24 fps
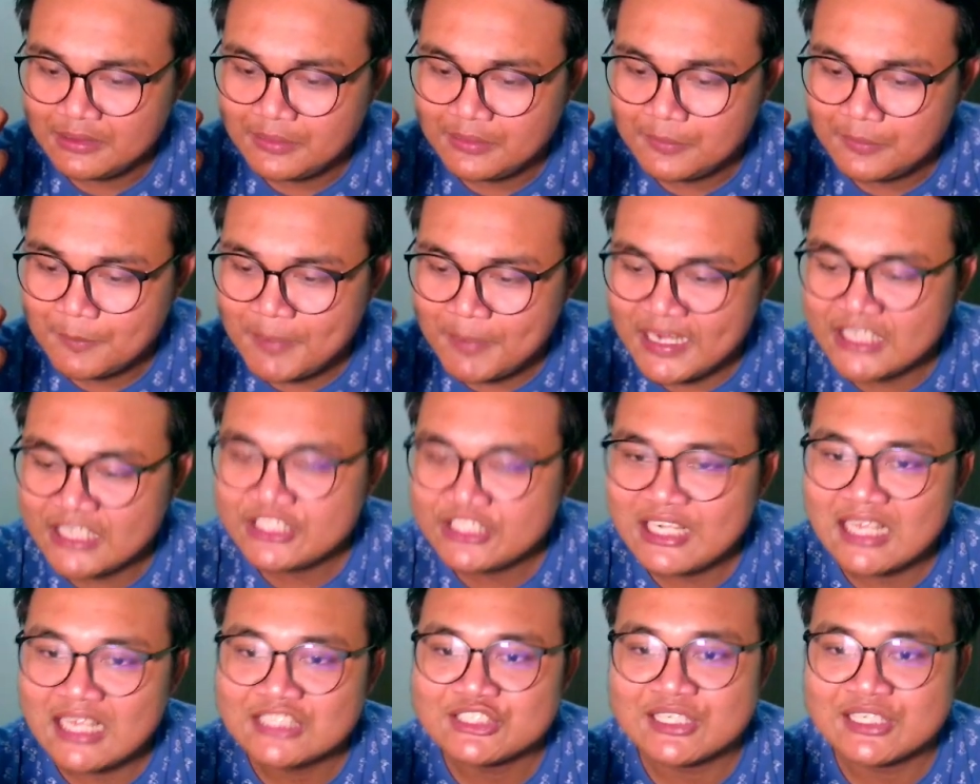
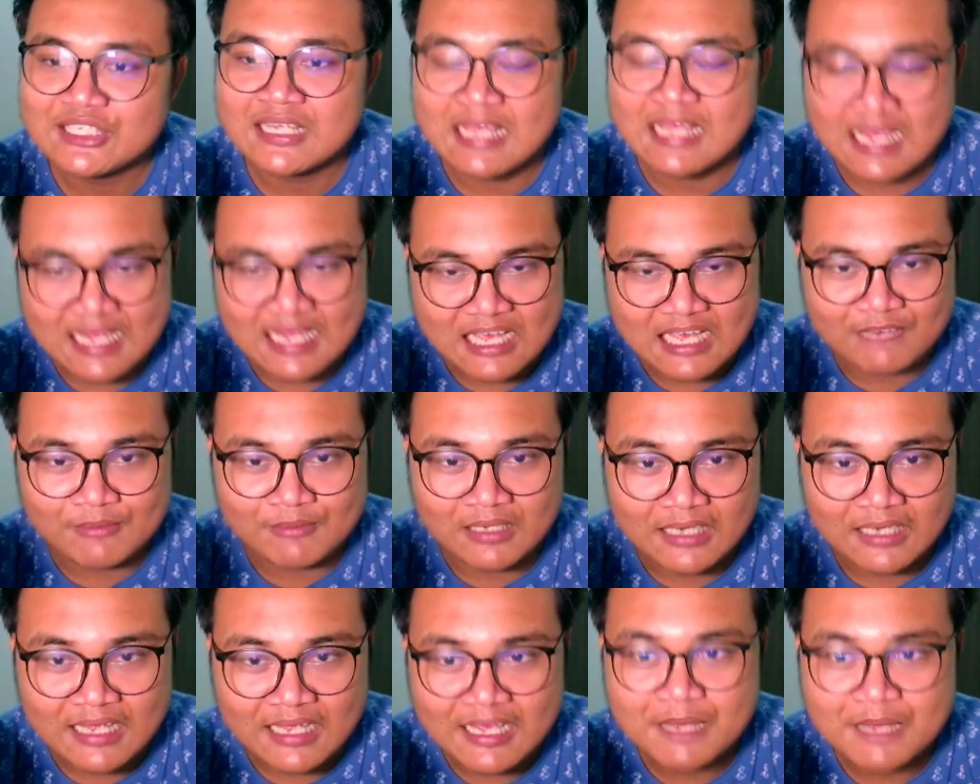Peshajin
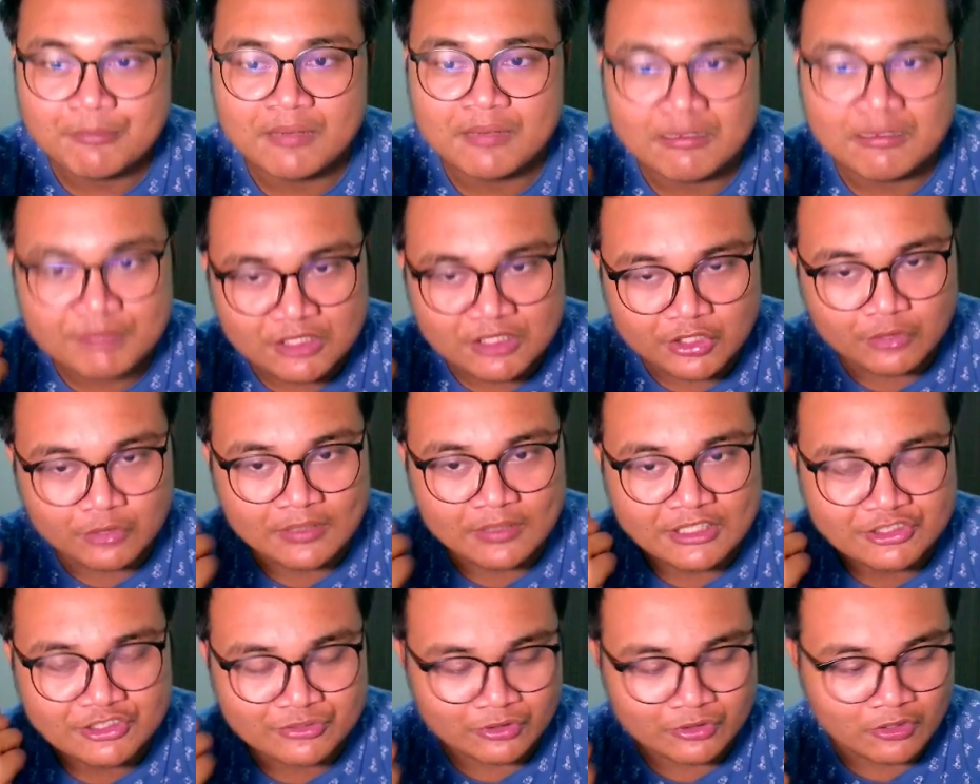Kayabare
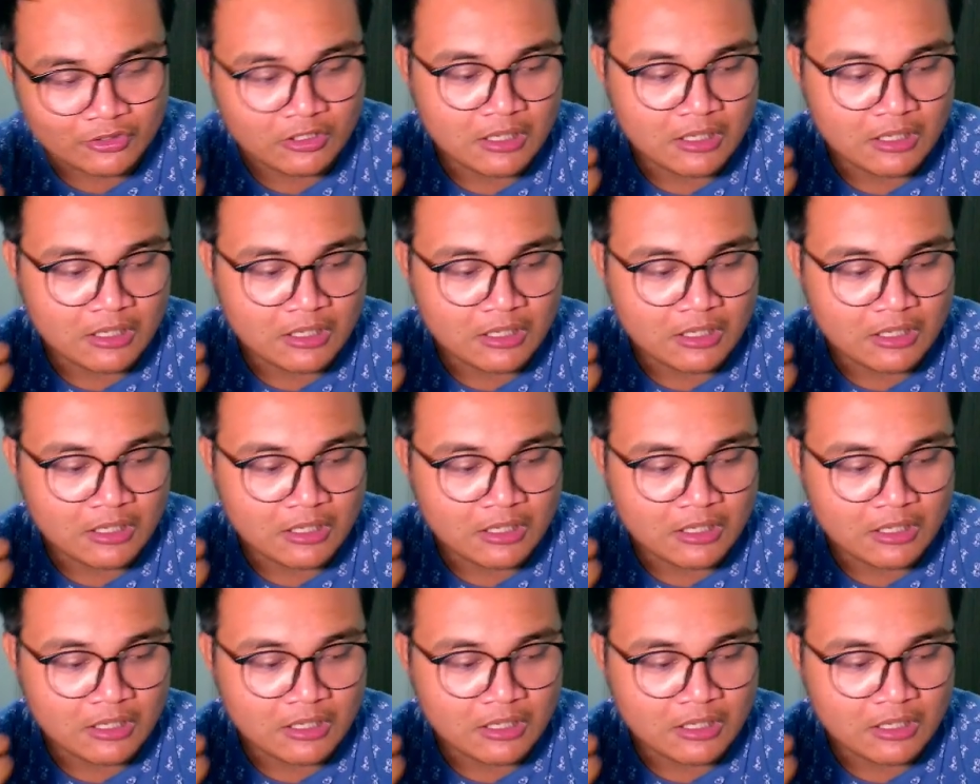Bapilulesuro